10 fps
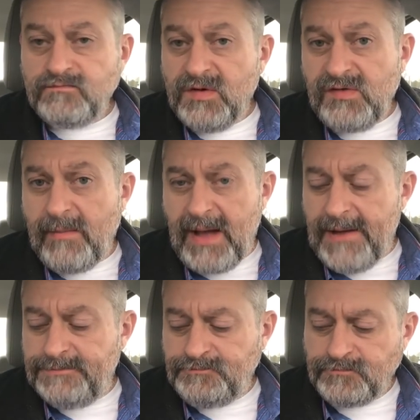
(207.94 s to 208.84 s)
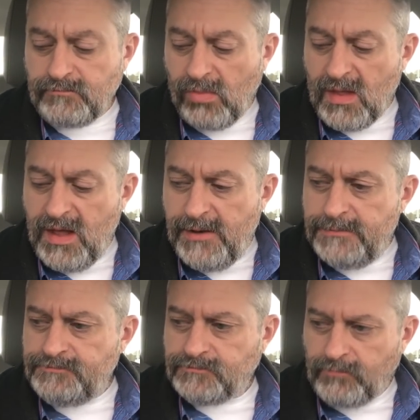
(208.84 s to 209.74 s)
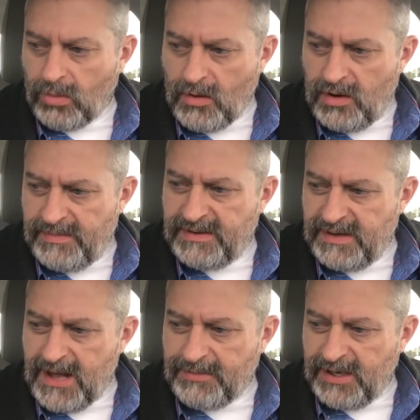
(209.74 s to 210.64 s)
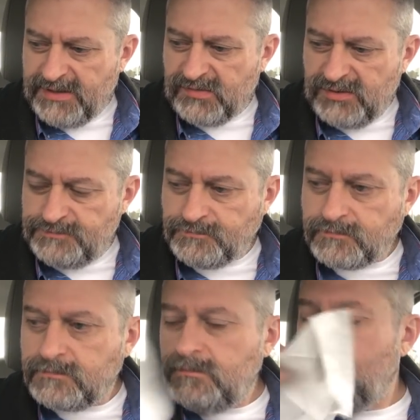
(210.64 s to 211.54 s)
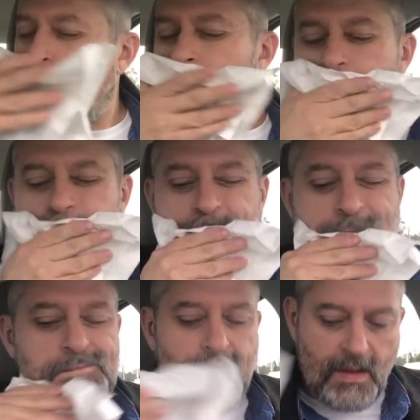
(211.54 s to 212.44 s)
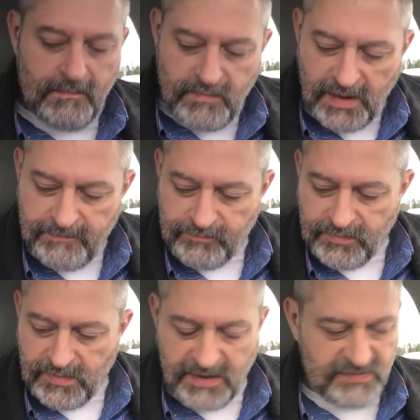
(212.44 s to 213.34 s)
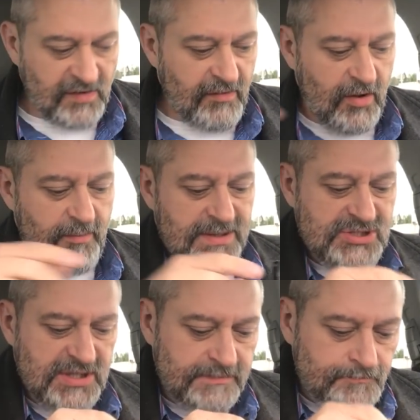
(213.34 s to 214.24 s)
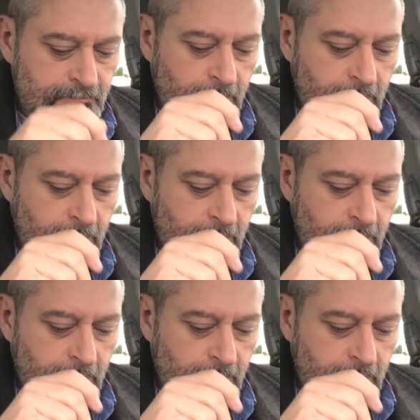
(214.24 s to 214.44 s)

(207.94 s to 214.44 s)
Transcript: It's not bad. Let me get a napkin out, so I'm not... got stuff all over my chin.